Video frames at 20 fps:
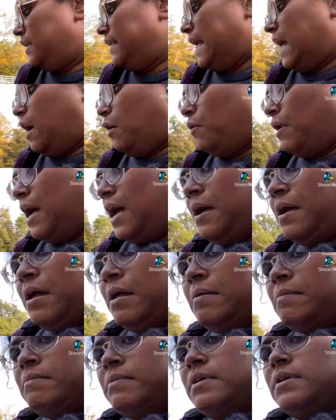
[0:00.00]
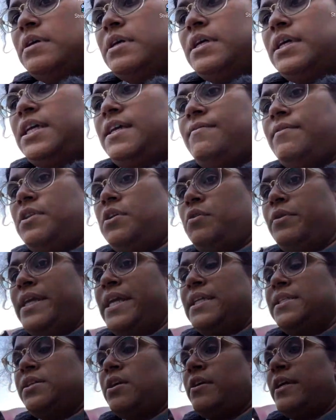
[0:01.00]
Now, um, even though
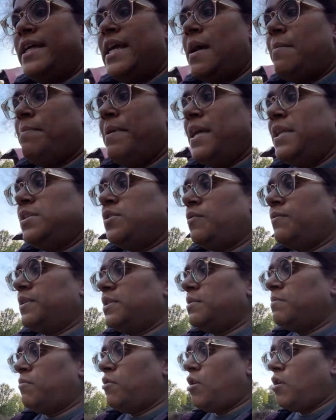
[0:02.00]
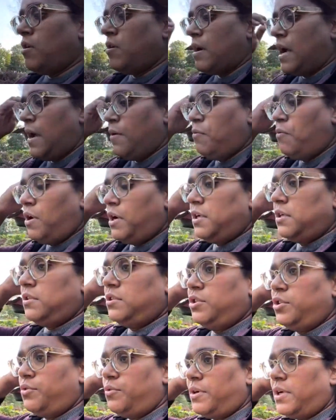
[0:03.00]
Kickstarter campaign's over tomorrow, I want
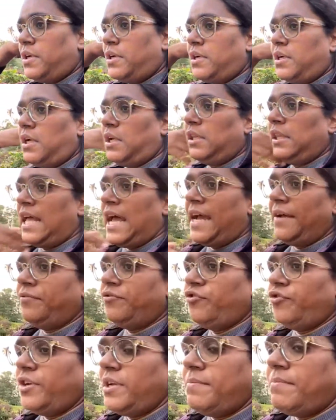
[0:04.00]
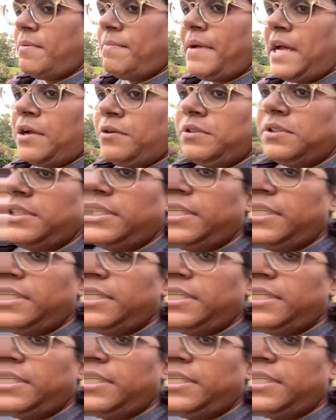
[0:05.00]
to do a, a, live stream about